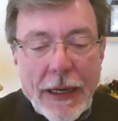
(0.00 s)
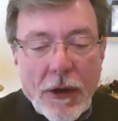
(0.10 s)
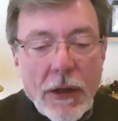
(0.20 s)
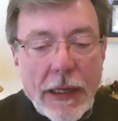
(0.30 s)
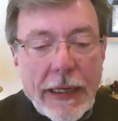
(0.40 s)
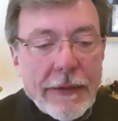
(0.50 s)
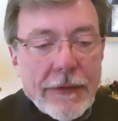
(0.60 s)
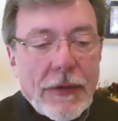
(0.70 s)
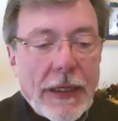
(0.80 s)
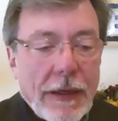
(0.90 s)
And all
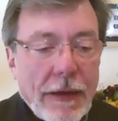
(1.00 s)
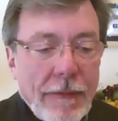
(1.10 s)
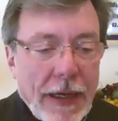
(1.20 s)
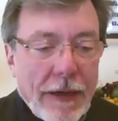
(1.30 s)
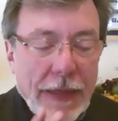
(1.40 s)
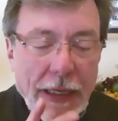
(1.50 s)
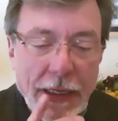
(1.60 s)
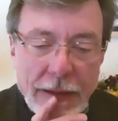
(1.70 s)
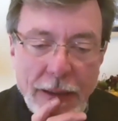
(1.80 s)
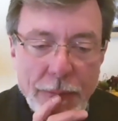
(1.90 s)
I can say,
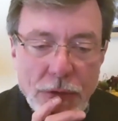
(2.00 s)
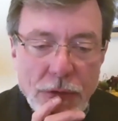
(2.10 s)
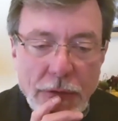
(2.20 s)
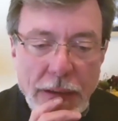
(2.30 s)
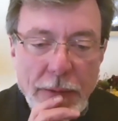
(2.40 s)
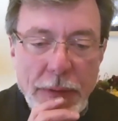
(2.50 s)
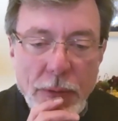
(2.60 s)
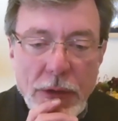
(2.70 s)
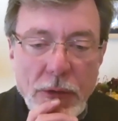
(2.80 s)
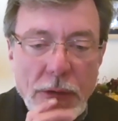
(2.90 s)
having had the
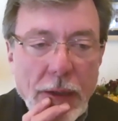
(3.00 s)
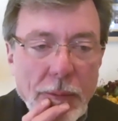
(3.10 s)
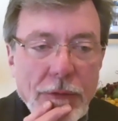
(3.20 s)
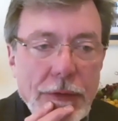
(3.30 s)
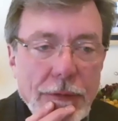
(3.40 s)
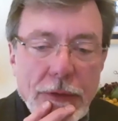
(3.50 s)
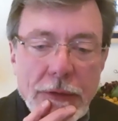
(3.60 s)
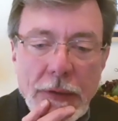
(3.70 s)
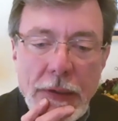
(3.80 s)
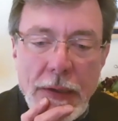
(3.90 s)
opportunity to be with you in a number
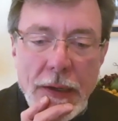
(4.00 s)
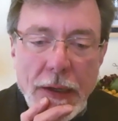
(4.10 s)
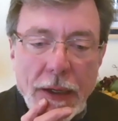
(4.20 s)
of different